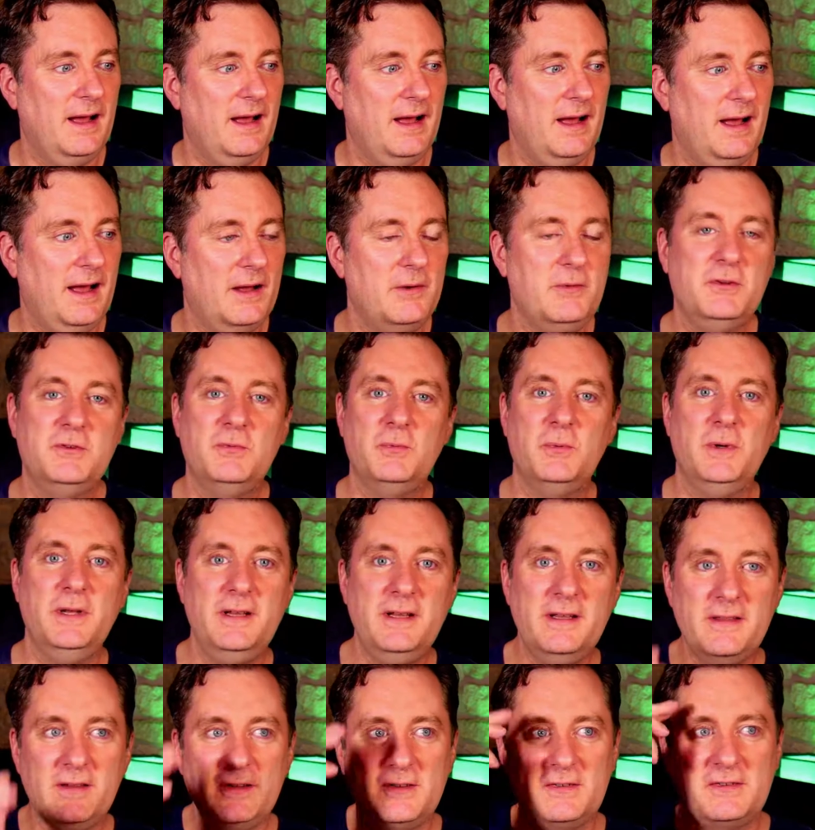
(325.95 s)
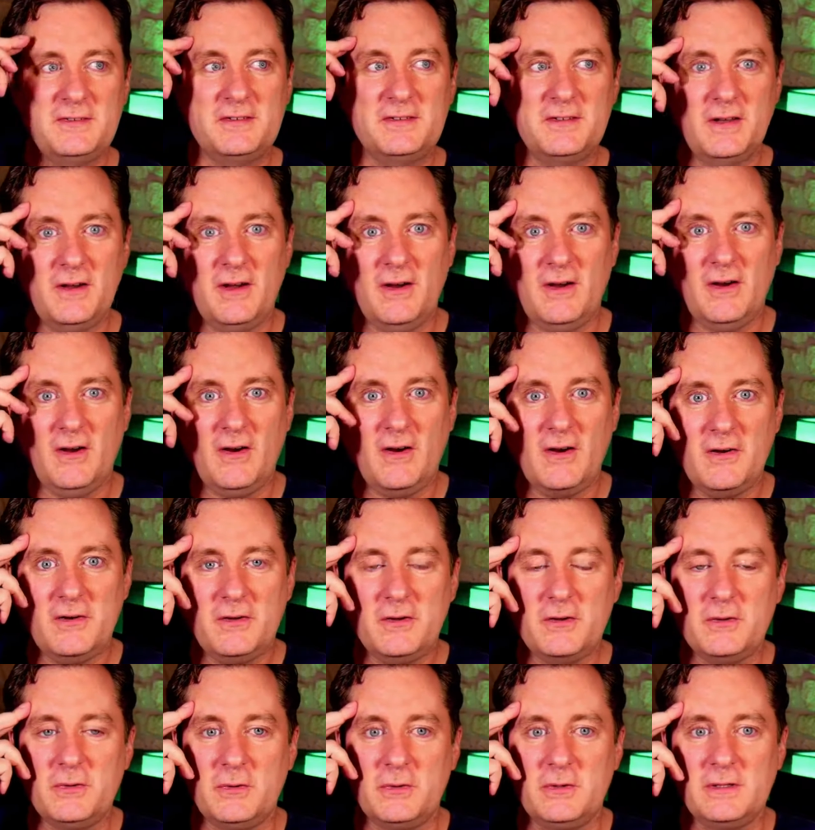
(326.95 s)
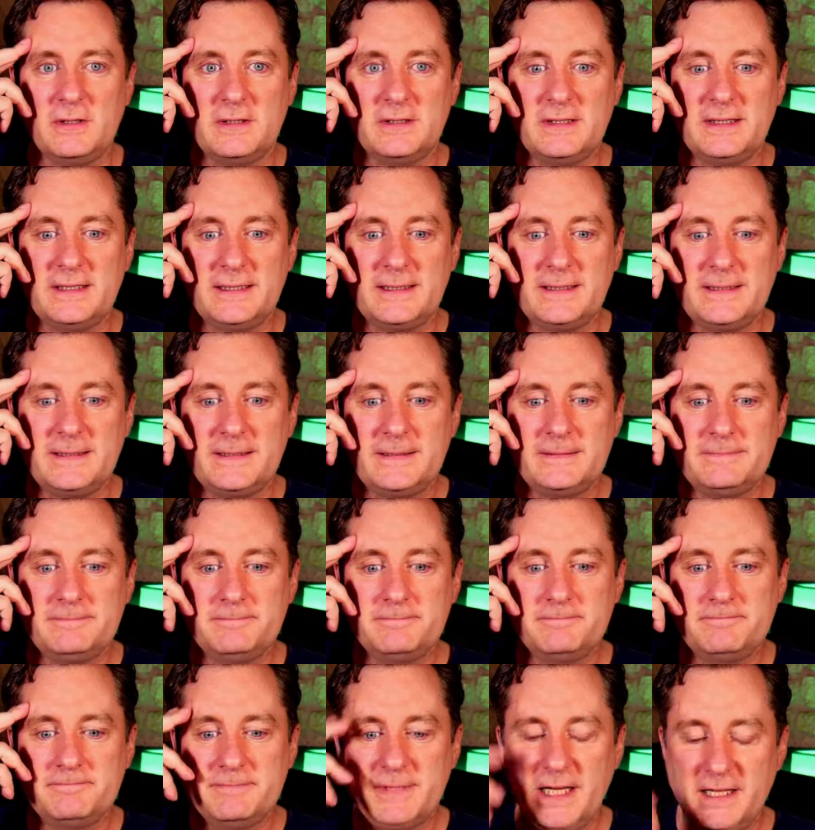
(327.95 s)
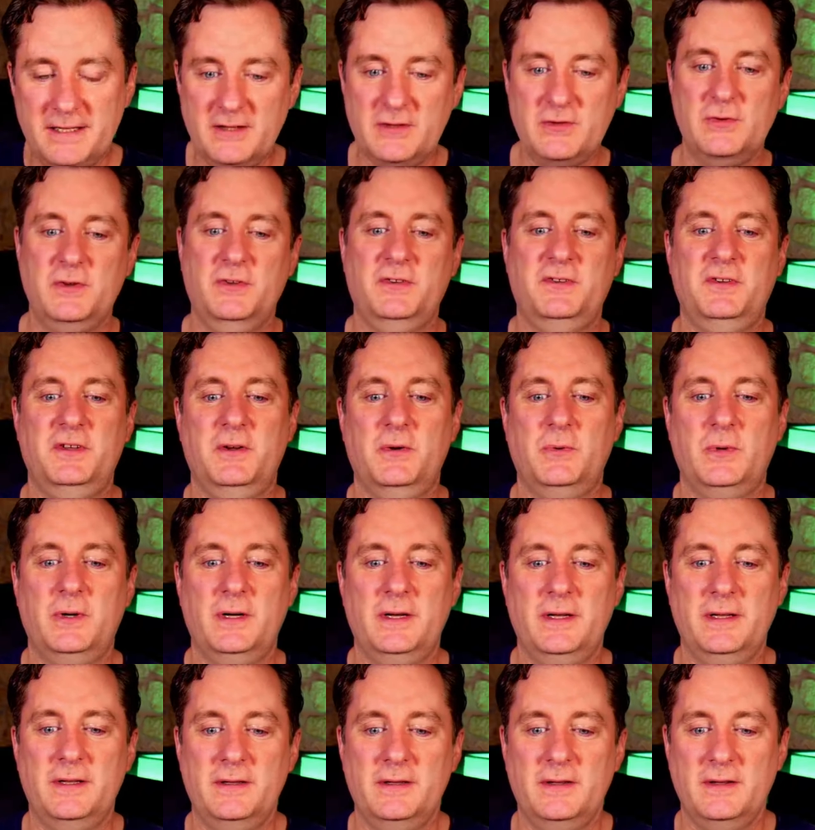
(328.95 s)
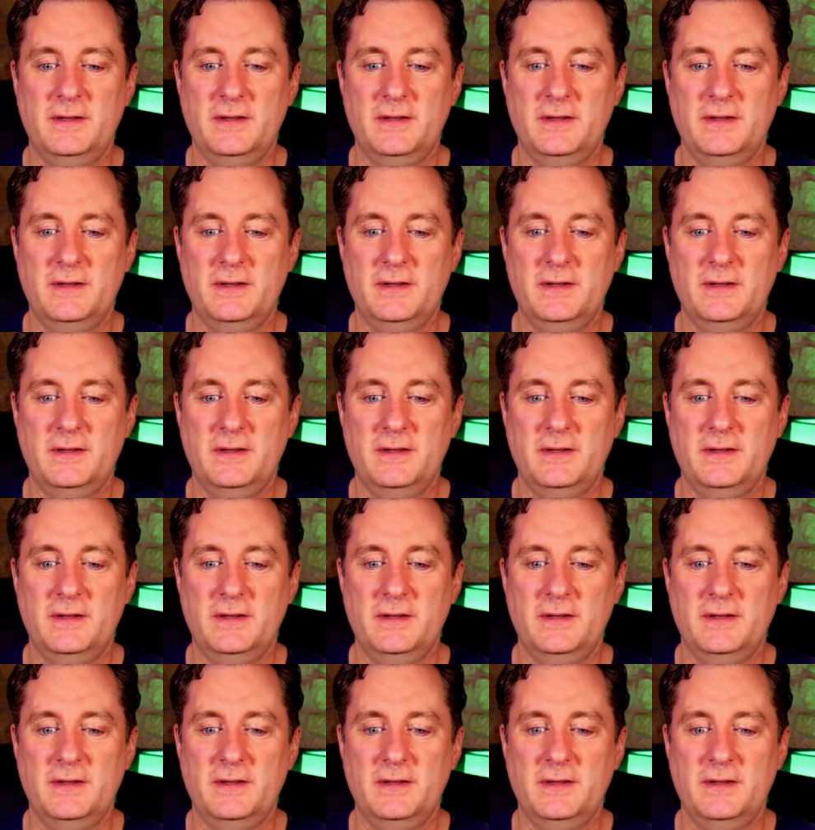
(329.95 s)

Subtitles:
I was reading this article, an interesting one,